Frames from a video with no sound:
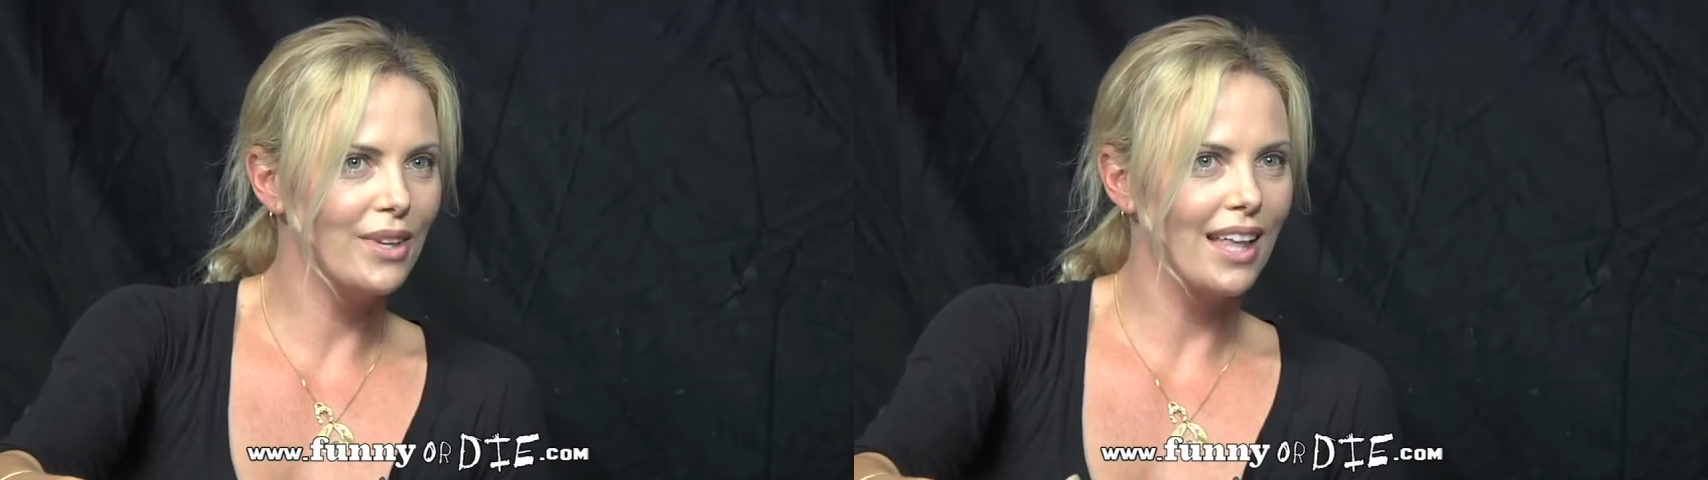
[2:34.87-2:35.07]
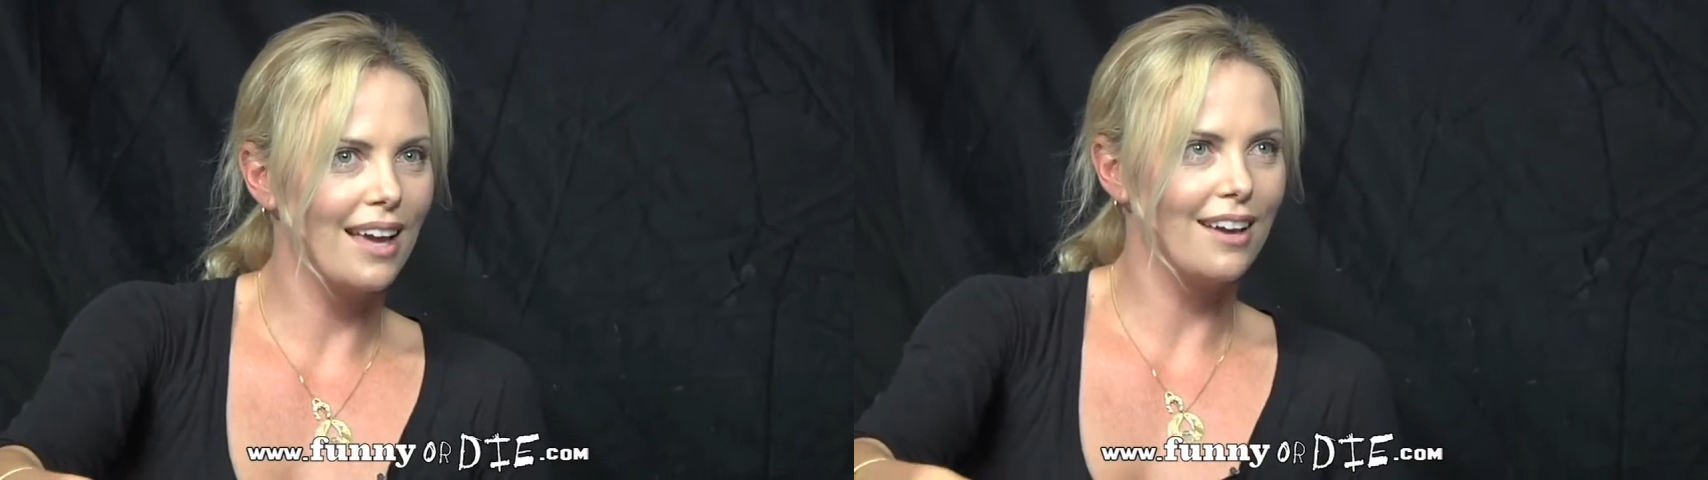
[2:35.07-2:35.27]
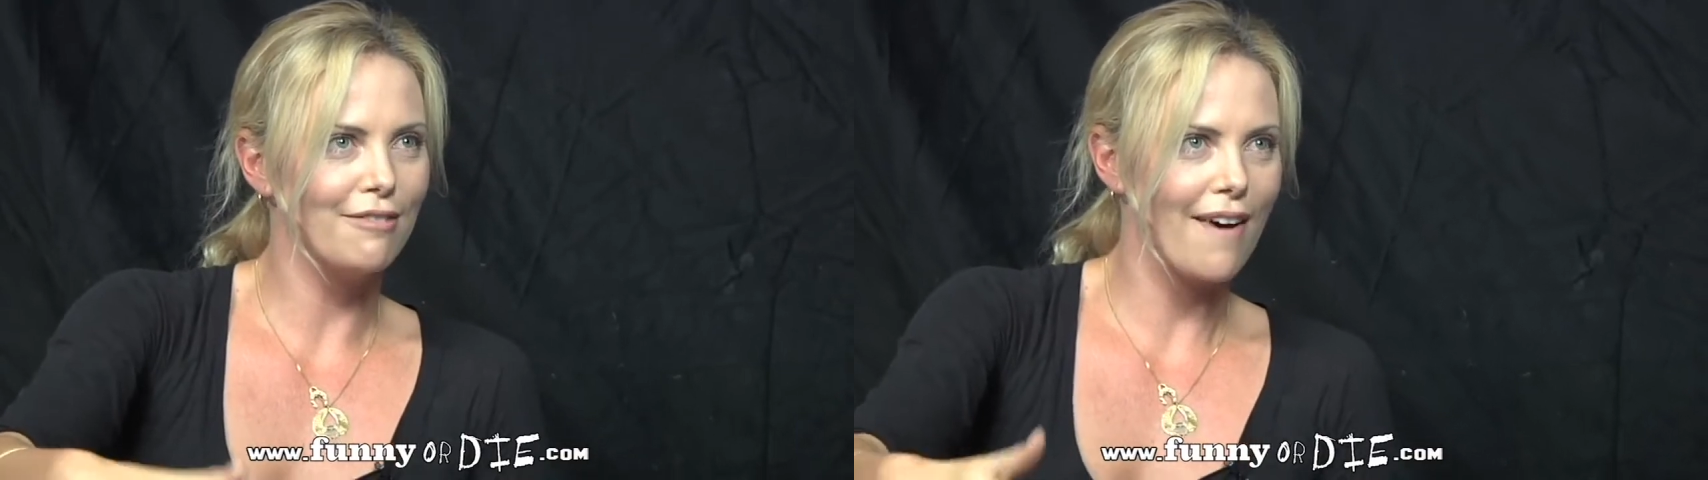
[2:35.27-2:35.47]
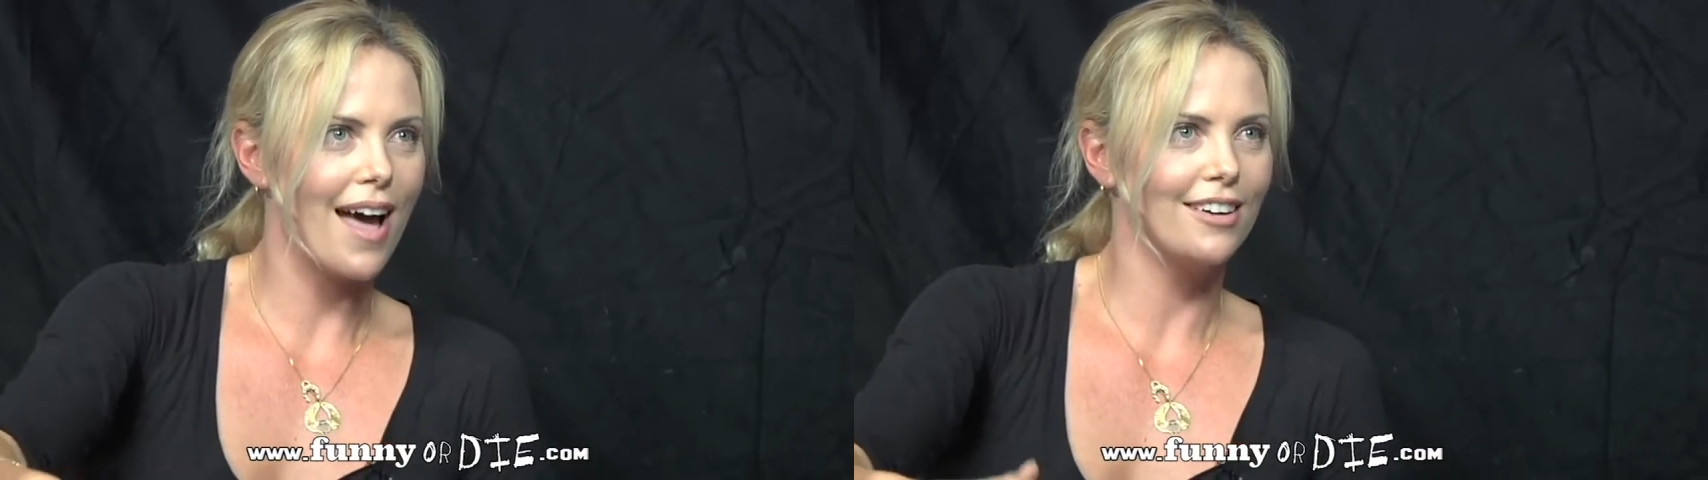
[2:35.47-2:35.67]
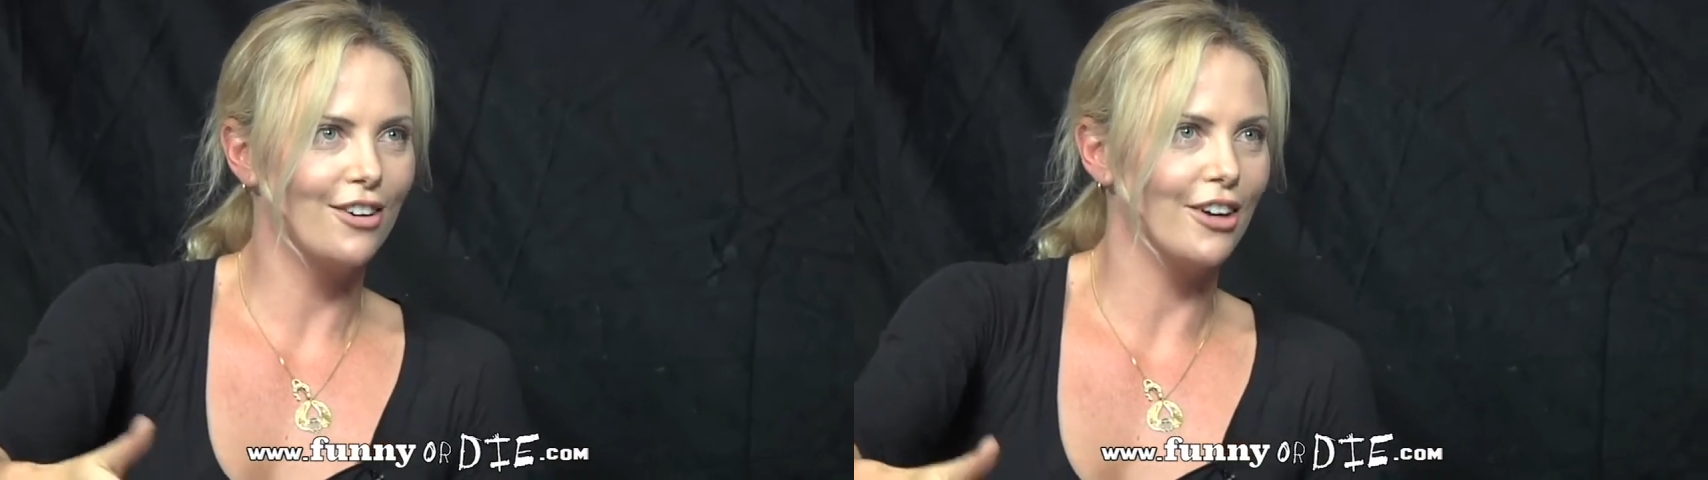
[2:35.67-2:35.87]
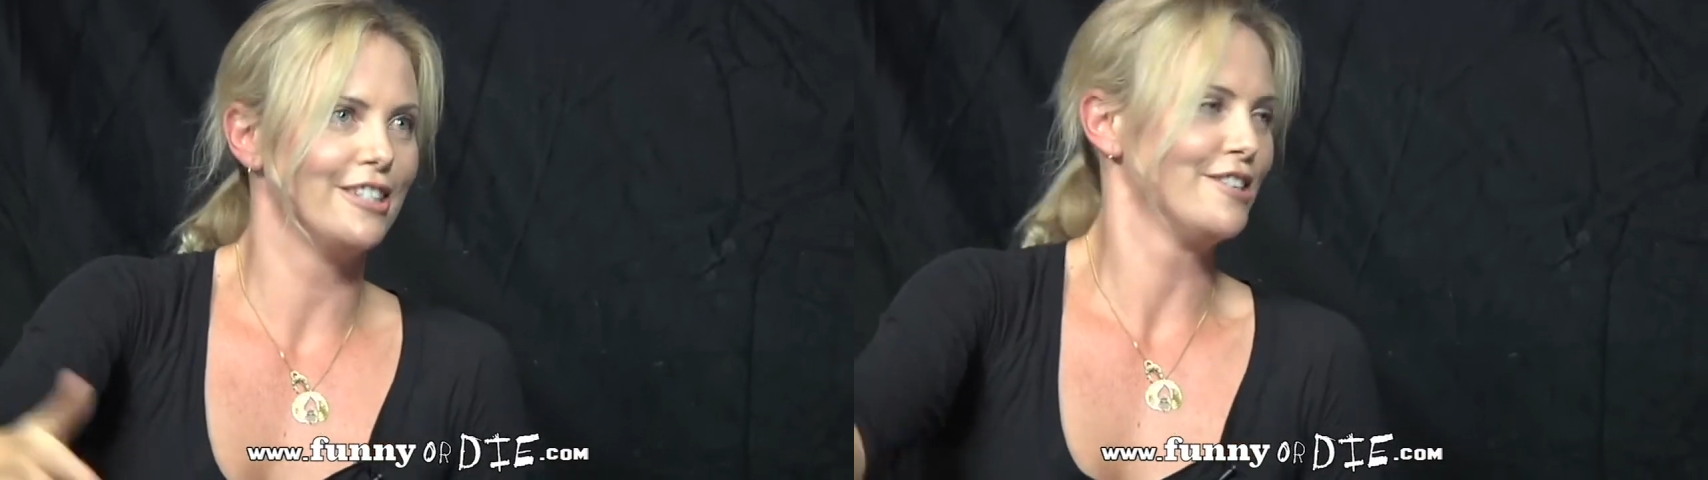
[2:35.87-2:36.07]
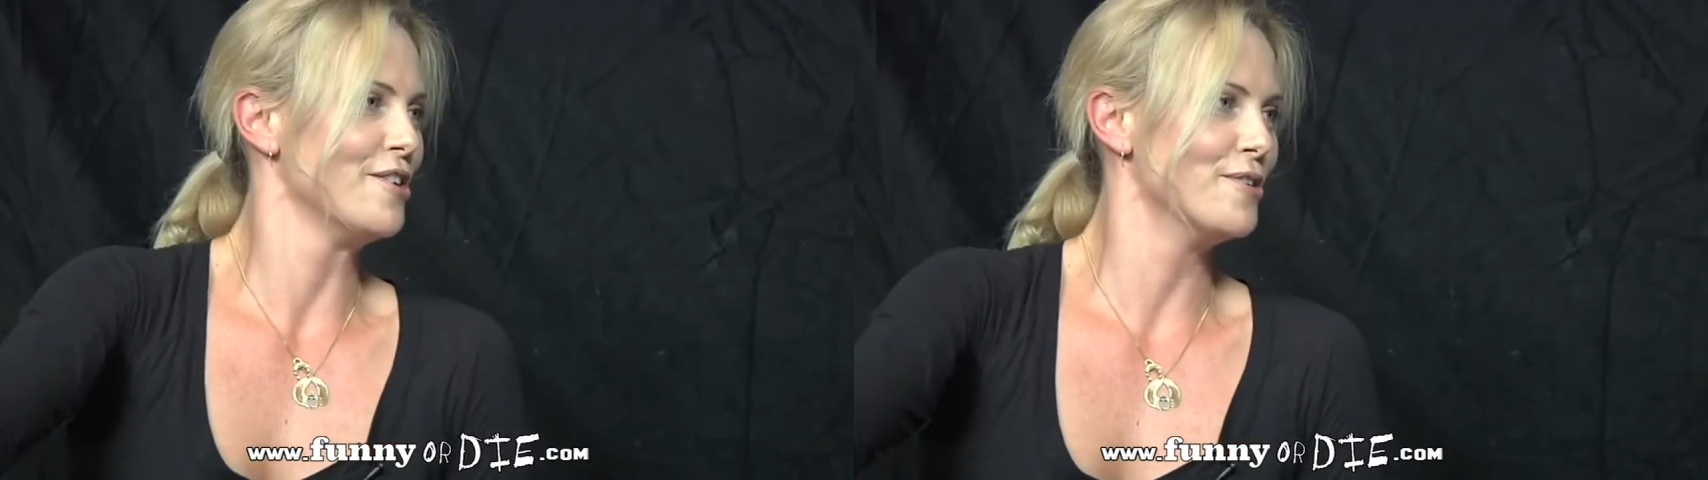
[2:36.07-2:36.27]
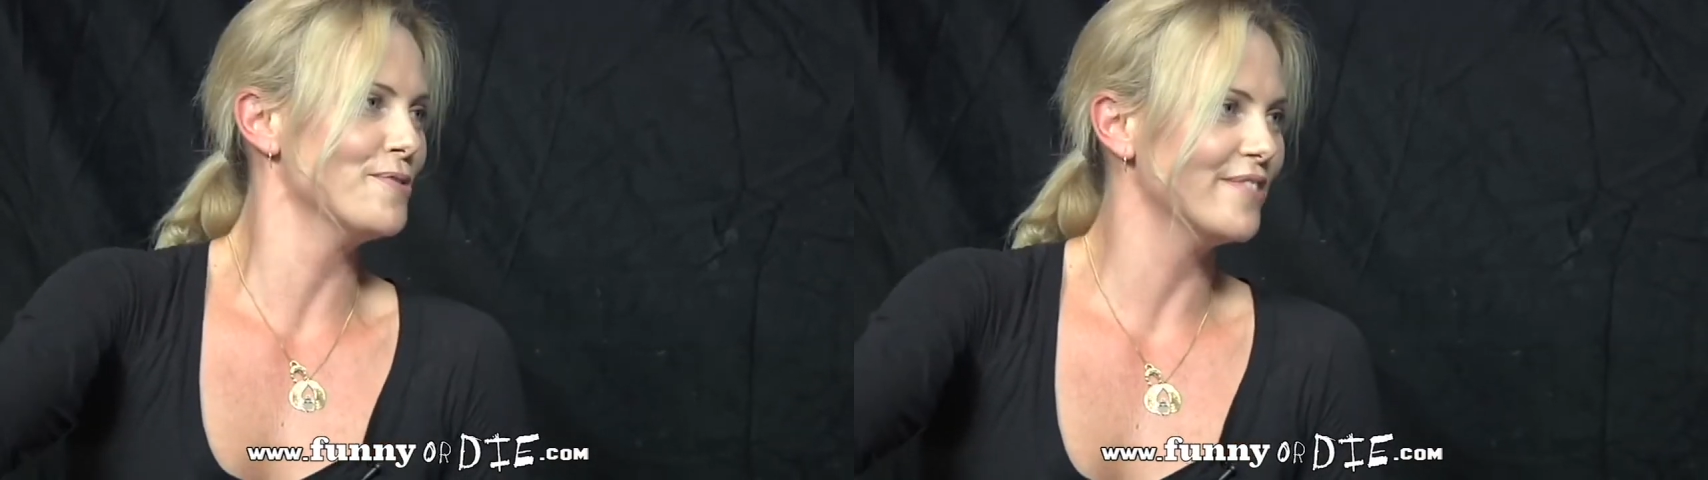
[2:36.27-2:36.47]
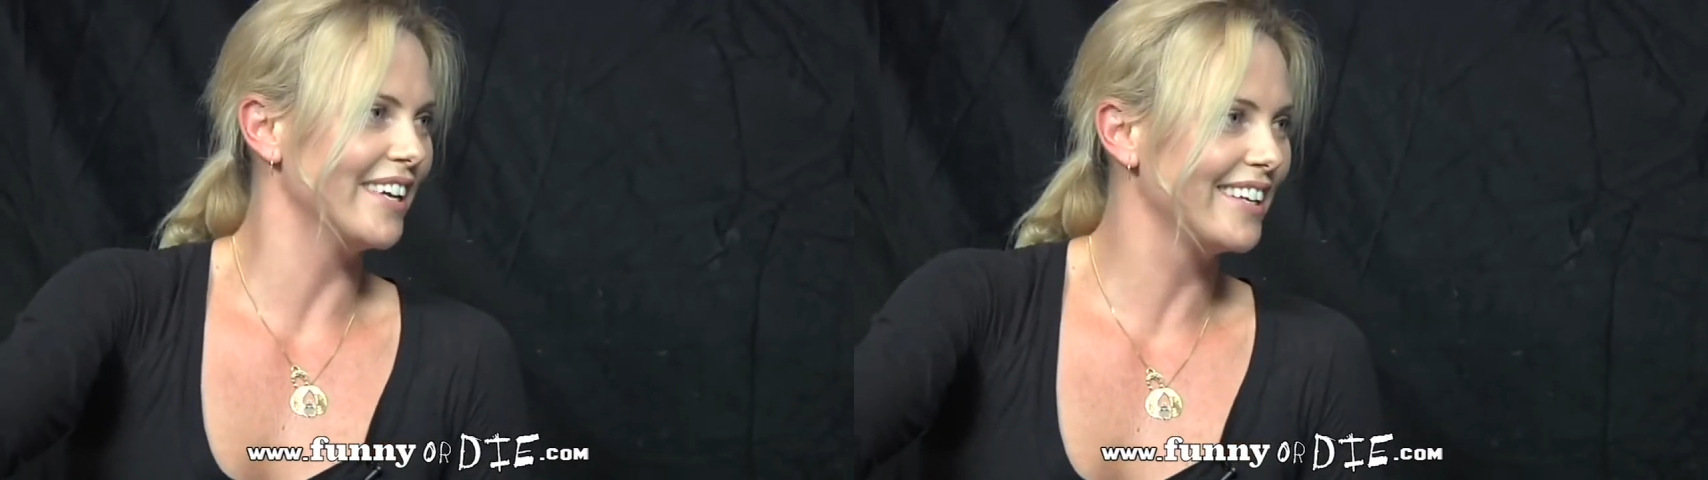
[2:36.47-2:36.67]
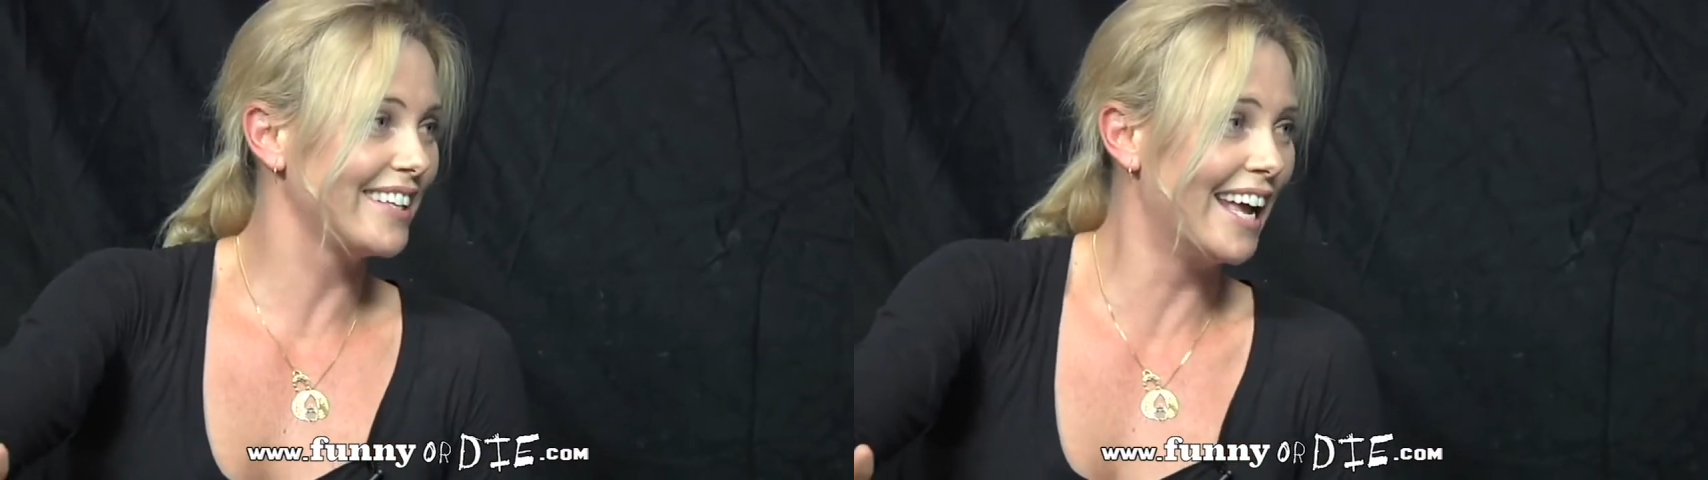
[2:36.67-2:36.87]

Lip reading: with like a fat garden gnome, like...